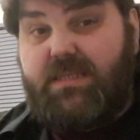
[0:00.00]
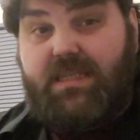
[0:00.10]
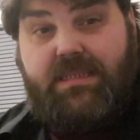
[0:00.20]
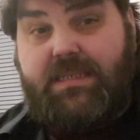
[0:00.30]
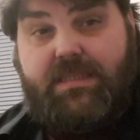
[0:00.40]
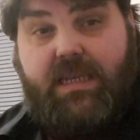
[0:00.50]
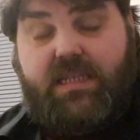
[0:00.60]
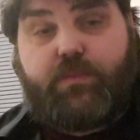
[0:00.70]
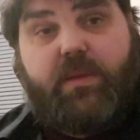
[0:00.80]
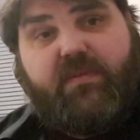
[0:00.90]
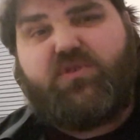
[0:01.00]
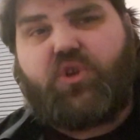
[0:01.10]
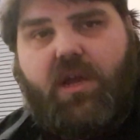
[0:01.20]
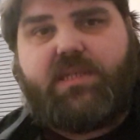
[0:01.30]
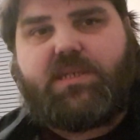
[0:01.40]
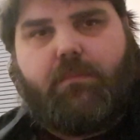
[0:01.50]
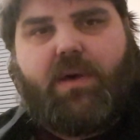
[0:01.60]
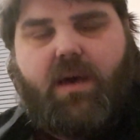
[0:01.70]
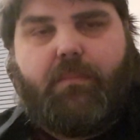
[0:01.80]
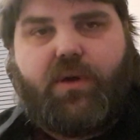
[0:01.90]
It doesn't exist. People have tried to
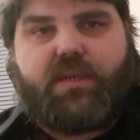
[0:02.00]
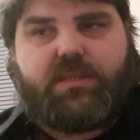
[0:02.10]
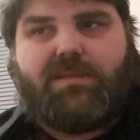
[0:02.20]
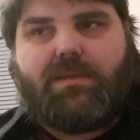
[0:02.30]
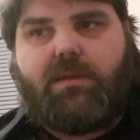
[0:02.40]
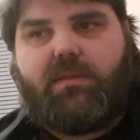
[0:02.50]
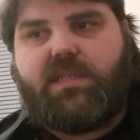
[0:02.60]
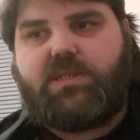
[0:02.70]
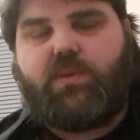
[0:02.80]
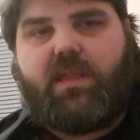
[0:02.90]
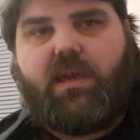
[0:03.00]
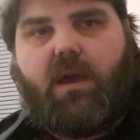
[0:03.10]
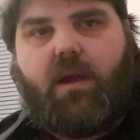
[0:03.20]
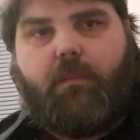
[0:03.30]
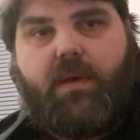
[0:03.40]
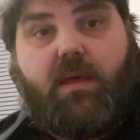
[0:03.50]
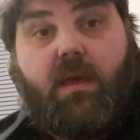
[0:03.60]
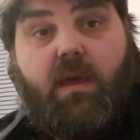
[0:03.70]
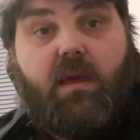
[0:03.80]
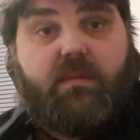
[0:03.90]
compile books and, this is where they are, but
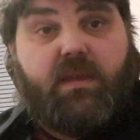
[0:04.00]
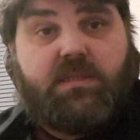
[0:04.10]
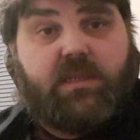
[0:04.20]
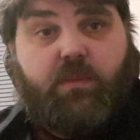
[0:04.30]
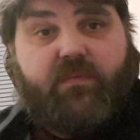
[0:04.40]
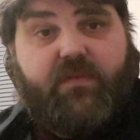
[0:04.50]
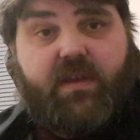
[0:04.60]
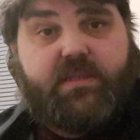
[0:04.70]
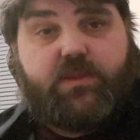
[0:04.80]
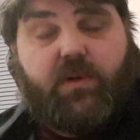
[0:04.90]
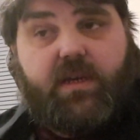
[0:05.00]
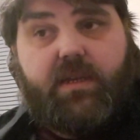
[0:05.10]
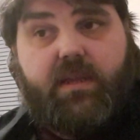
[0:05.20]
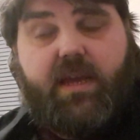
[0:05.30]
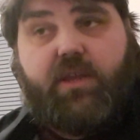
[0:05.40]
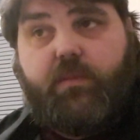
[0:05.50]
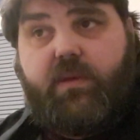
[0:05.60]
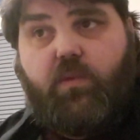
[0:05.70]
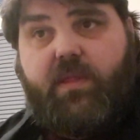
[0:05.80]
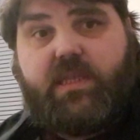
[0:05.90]
then someone finds one, and it'll
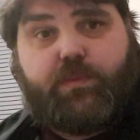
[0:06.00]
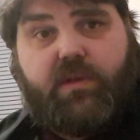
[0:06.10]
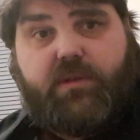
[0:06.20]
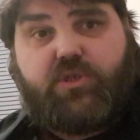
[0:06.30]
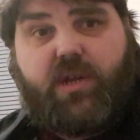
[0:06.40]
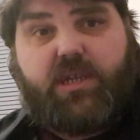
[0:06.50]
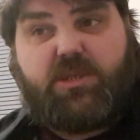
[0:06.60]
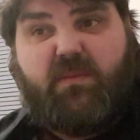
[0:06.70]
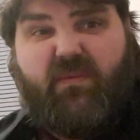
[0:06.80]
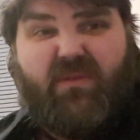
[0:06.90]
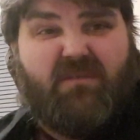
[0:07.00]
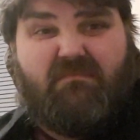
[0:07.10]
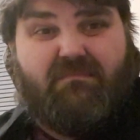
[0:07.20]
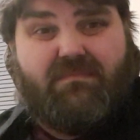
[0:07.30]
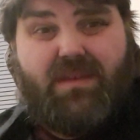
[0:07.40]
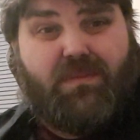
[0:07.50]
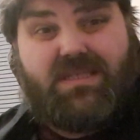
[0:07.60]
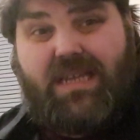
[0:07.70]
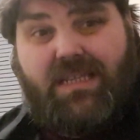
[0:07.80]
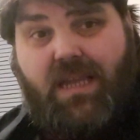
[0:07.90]
be that's been on attraction for maybe
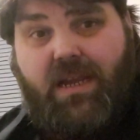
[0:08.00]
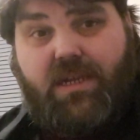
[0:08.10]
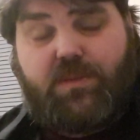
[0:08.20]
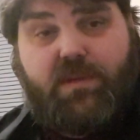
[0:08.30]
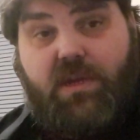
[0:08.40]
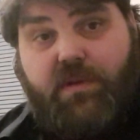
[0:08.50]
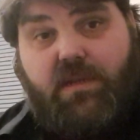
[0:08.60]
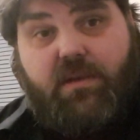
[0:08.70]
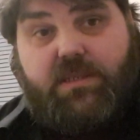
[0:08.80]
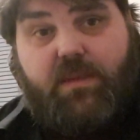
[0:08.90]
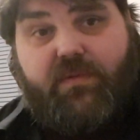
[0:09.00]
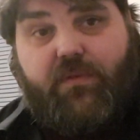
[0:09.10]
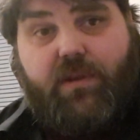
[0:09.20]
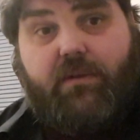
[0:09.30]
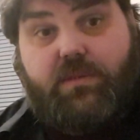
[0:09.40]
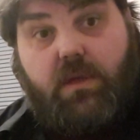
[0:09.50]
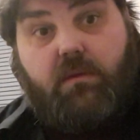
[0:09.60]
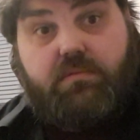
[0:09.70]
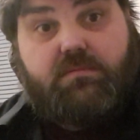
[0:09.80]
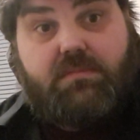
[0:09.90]
10 years, but no one noticed it before. And I was like,
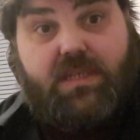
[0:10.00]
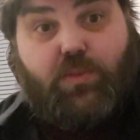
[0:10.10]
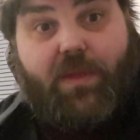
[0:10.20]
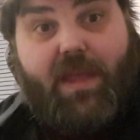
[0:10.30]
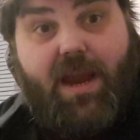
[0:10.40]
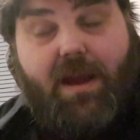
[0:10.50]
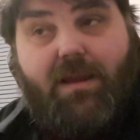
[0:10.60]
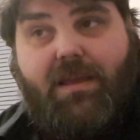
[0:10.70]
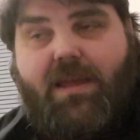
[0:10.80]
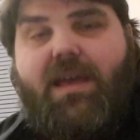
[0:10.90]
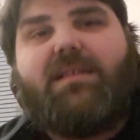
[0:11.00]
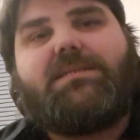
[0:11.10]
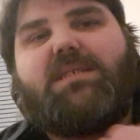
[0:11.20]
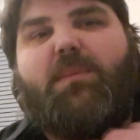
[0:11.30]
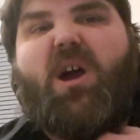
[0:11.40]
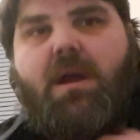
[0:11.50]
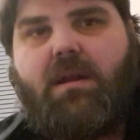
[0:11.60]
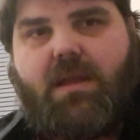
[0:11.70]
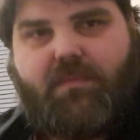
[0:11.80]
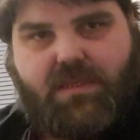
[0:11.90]
oh, there's one there. Some
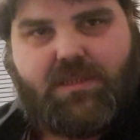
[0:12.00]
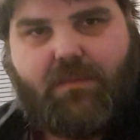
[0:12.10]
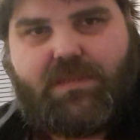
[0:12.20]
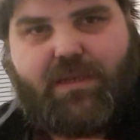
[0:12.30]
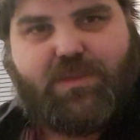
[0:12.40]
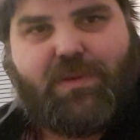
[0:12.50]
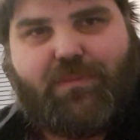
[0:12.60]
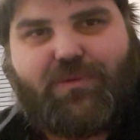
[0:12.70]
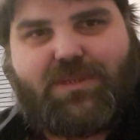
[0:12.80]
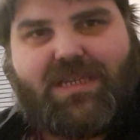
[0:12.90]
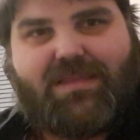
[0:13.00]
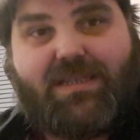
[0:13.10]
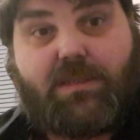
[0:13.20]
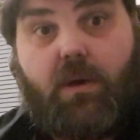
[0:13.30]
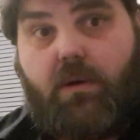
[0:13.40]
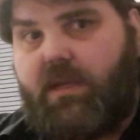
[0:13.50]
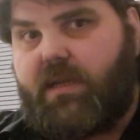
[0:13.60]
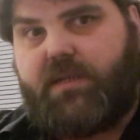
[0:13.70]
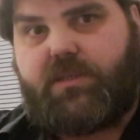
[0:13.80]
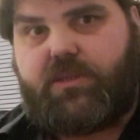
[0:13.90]
aren't. I mean, sometimes people see things like, oh,
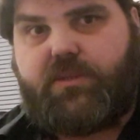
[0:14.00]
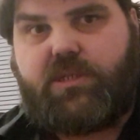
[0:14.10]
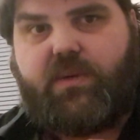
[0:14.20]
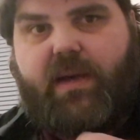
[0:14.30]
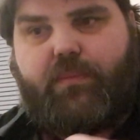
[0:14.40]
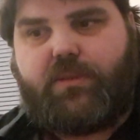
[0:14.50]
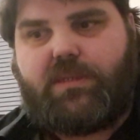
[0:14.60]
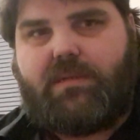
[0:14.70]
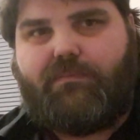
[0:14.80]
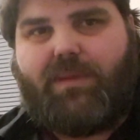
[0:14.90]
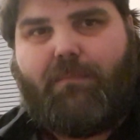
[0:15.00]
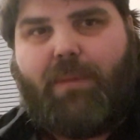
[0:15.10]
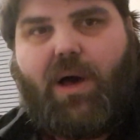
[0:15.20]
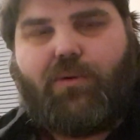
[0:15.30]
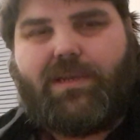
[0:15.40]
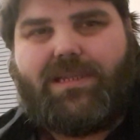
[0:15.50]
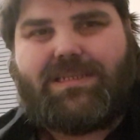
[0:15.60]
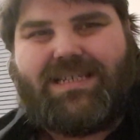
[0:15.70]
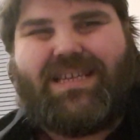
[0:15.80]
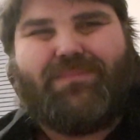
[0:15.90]
look, I just saw 2 apples in a bowl. And
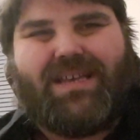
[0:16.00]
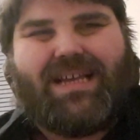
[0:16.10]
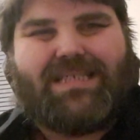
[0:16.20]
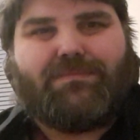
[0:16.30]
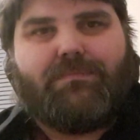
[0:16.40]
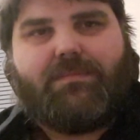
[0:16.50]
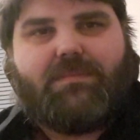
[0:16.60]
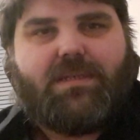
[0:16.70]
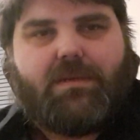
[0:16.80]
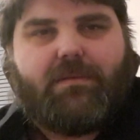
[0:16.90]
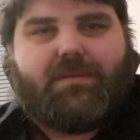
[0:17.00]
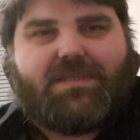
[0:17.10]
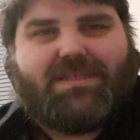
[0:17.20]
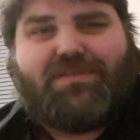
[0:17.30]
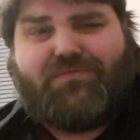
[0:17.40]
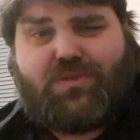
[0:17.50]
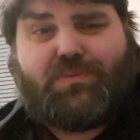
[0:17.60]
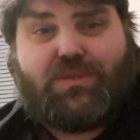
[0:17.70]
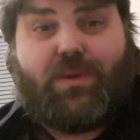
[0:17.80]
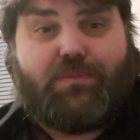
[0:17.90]
it's like, yeah, but that hasn't, you've just
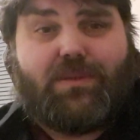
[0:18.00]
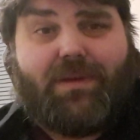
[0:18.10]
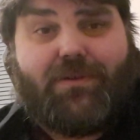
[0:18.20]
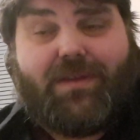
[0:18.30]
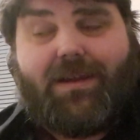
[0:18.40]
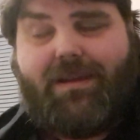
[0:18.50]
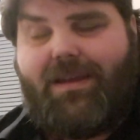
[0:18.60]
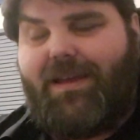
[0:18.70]
put 2 apples in a bowl there.